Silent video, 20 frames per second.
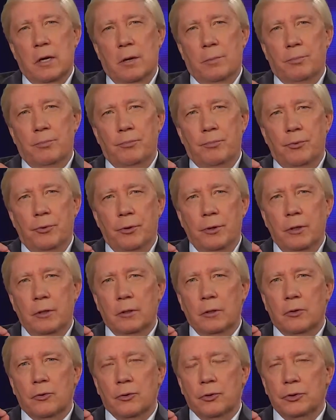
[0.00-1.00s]
a
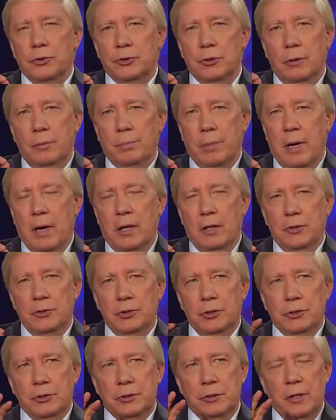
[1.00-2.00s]
brilliant Christian
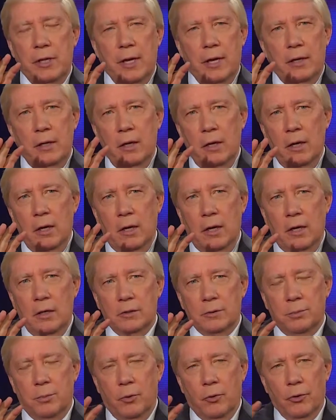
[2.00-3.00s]
apologist that
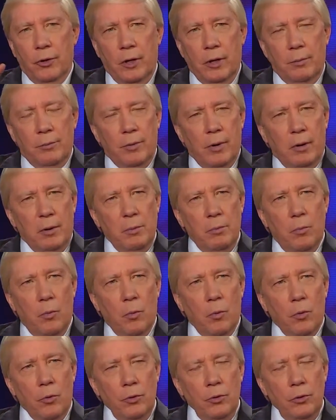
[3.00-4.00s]
has spoken on probably
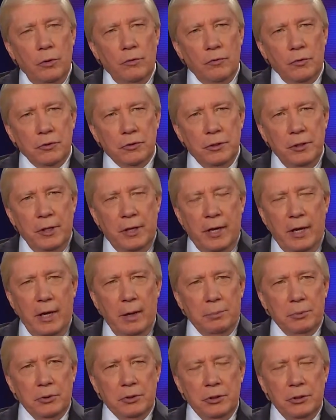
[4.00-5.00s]
more university
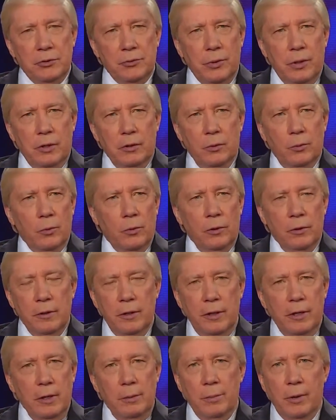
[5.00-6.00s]
campuses around the world
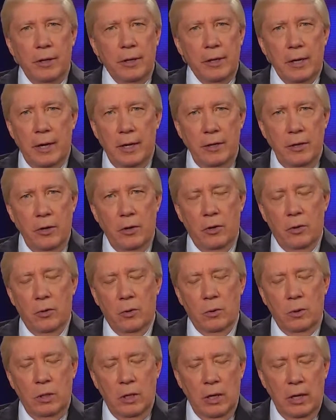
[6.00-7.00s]
than anybody I
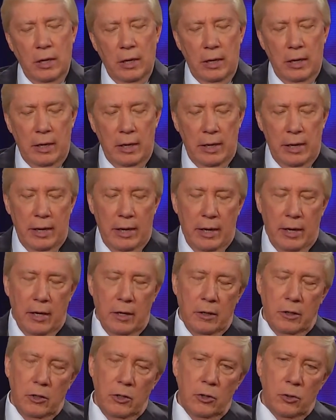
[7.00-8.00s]
know.
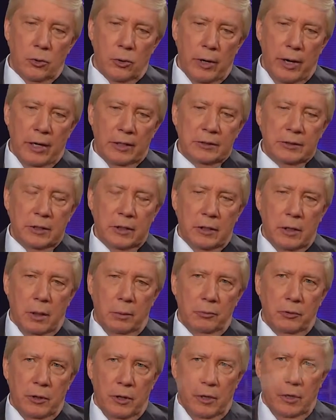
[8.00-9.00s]
And you were asked to come to